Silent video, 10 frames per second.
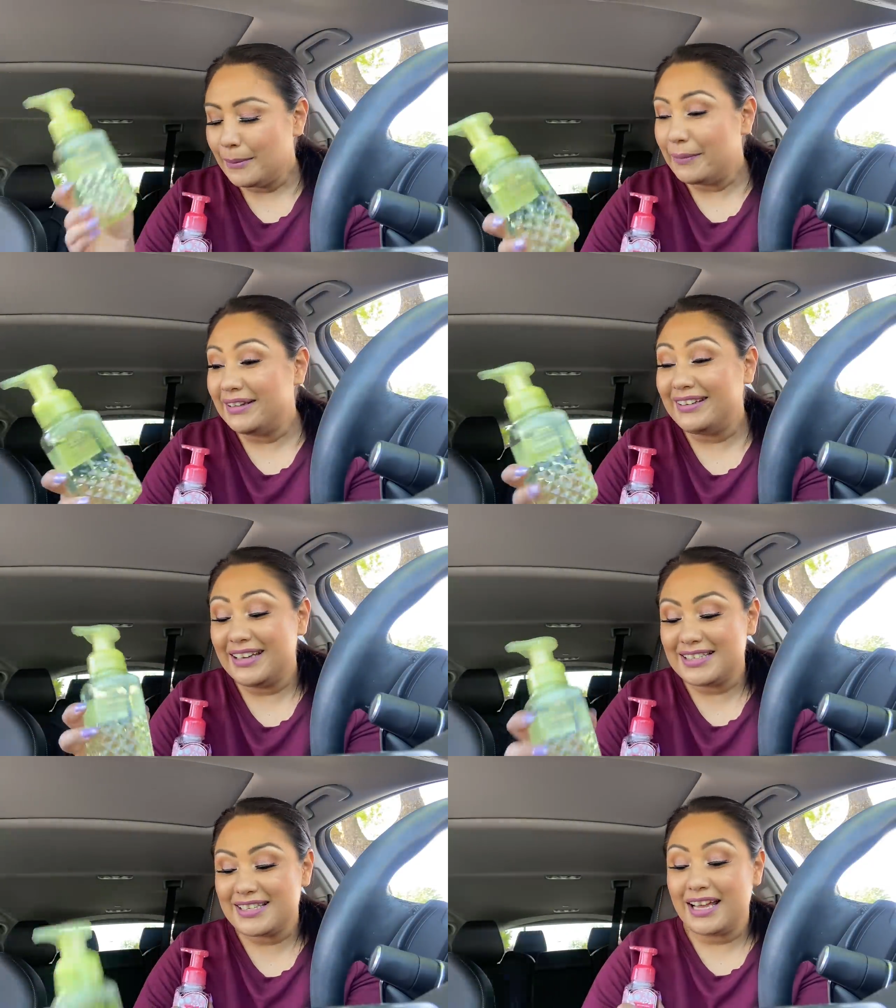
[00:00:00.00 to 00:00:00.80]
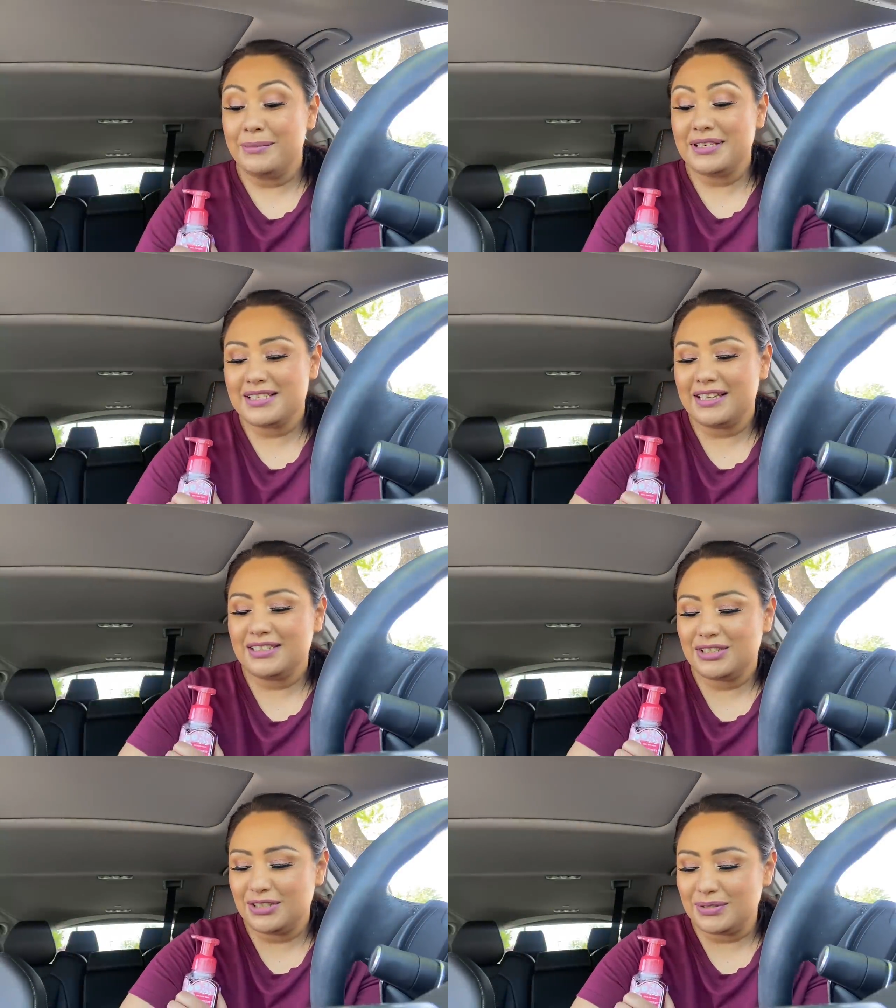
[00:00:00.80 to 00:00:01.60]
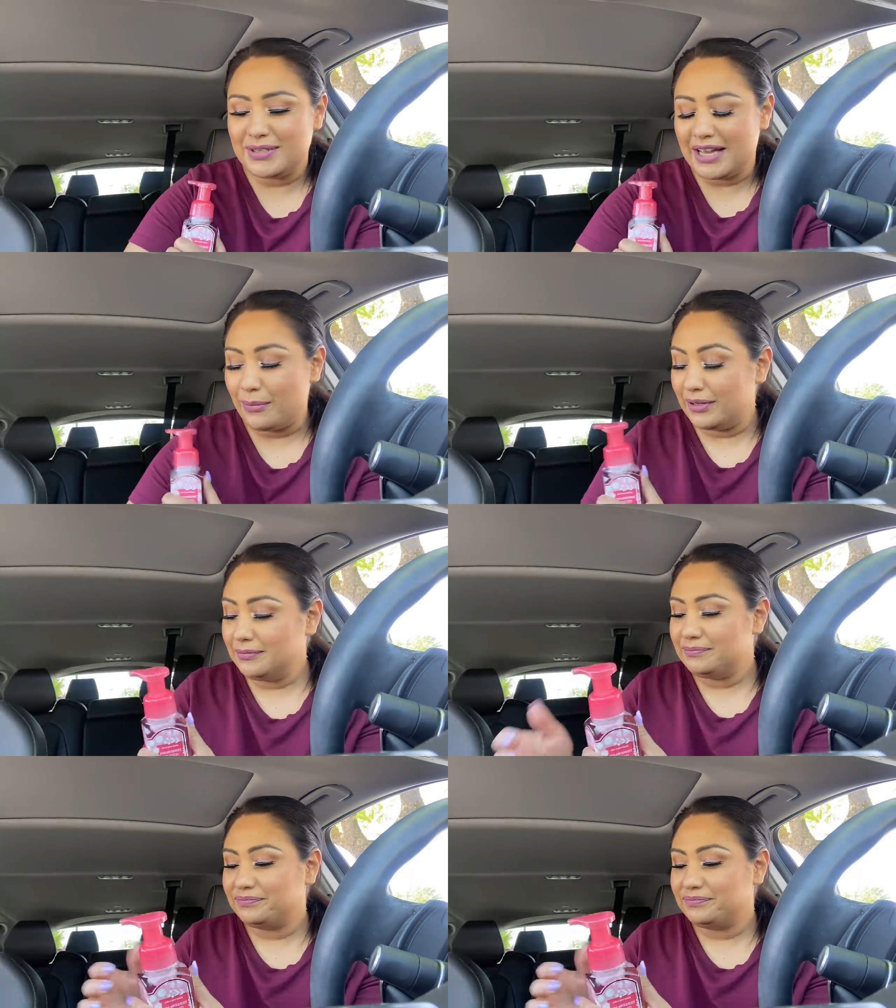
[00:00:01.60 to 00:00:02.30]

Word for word: But yes, I'm excited to use that one.